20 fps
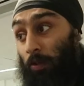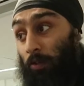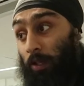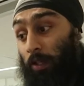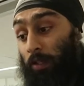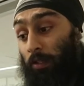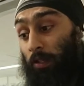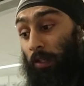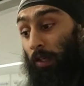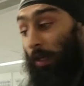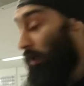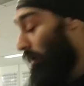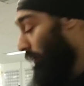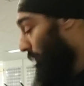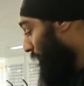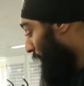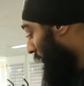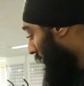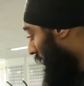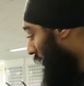all right
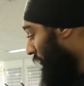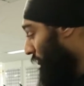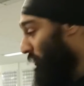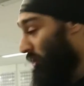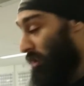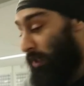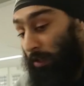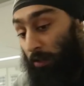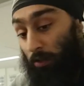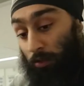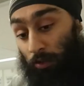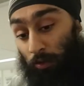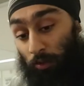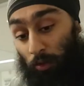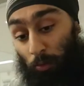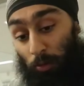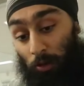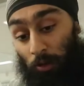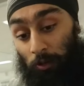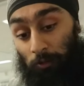100 kilos on
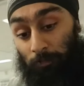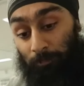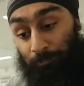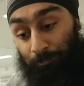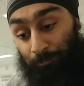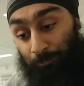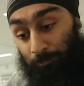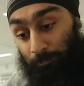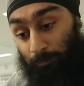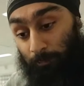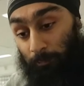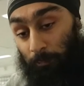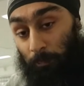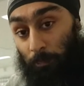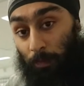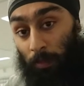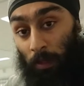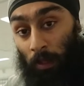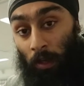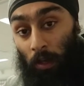the bar
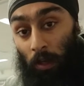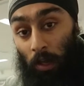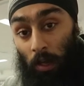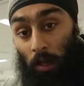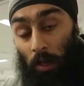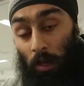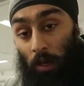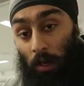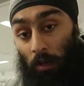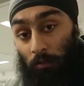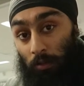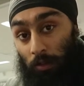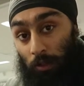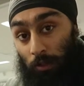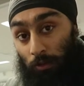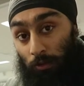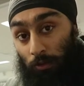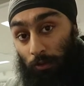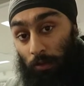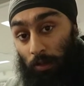I will
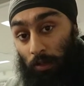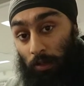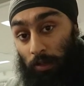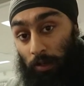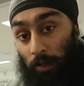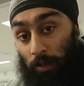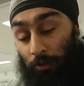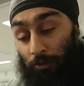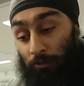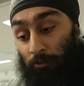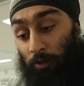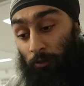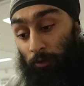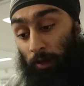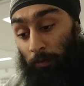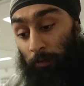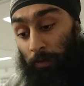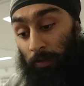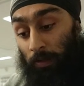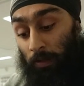do uh, three
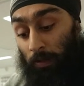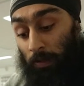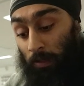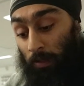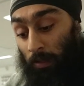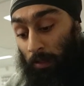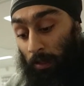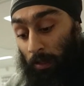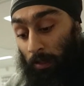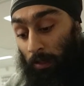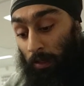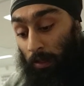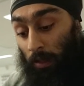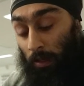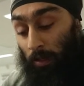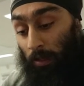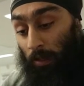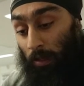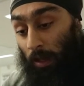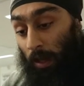reps
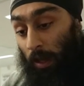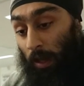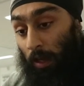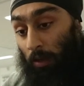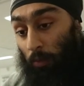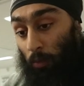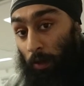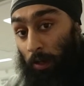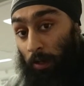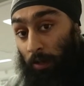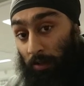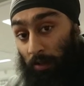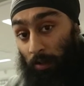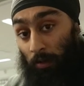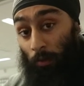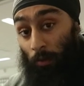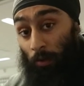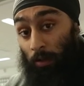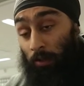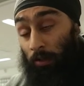and
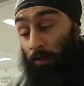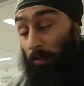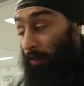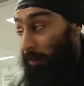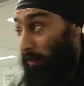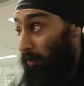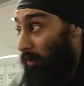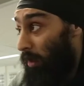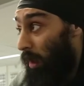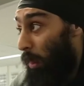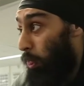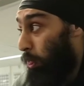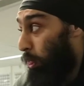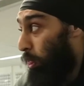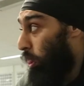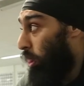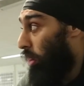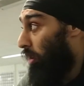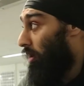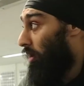100 one uh,
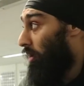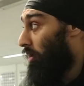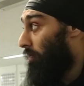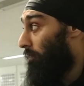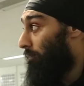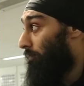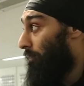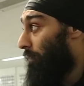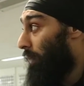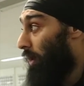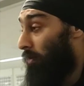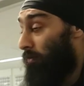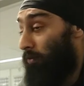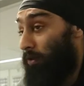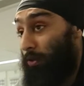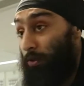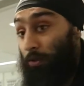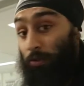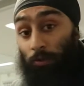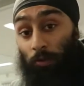I
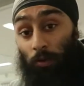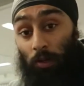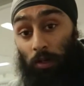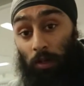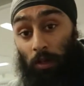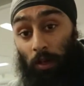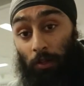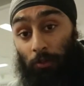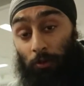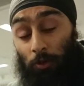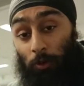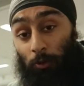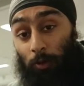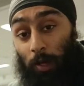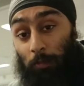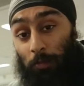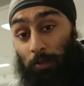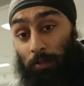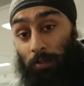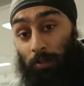will do uh, three
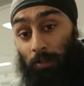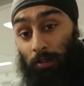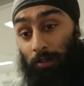reps